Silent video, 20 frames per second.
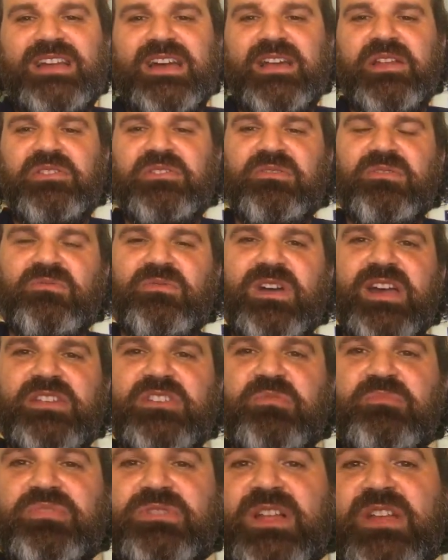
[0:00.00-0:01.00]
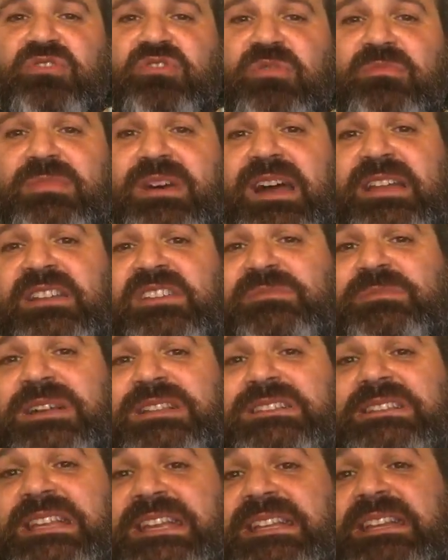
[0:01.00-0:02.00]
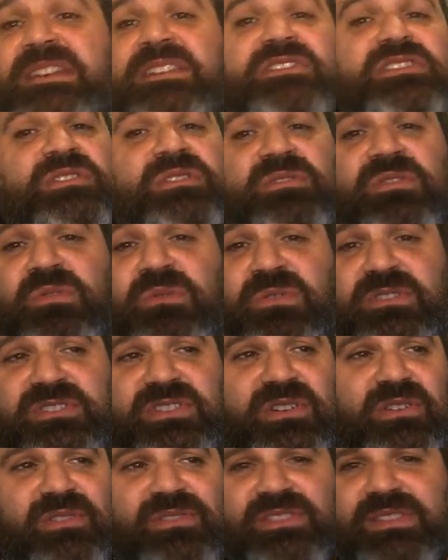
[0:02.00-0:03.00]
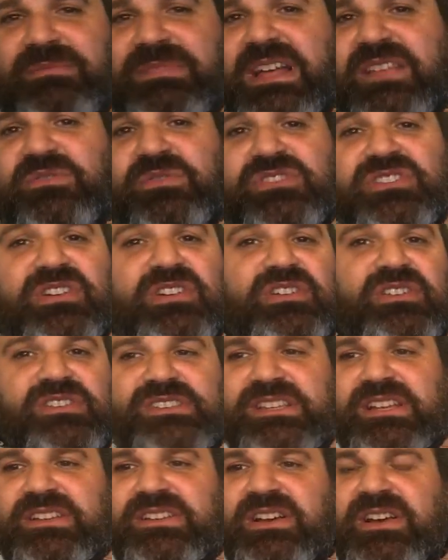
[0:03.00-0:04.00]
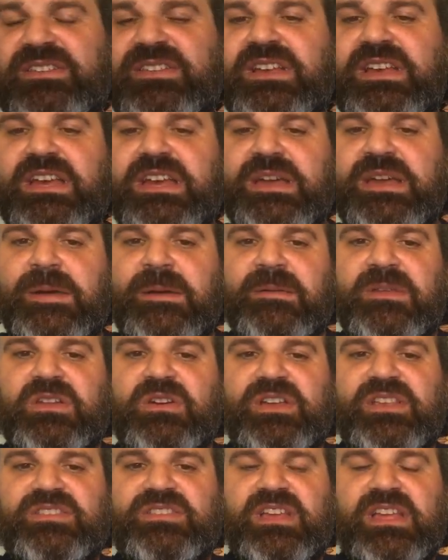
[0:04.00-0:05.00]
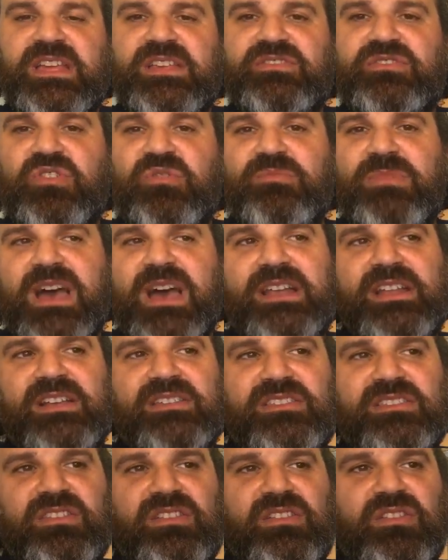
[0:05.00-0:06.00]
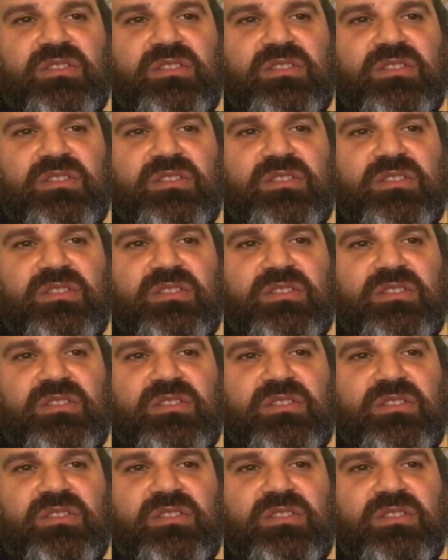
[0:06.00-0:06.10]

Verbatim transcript: How do you do it right? You play chromatics by leading into your chord tones. I mean, that's what Jerry Garcia does. You know, his his chromatics.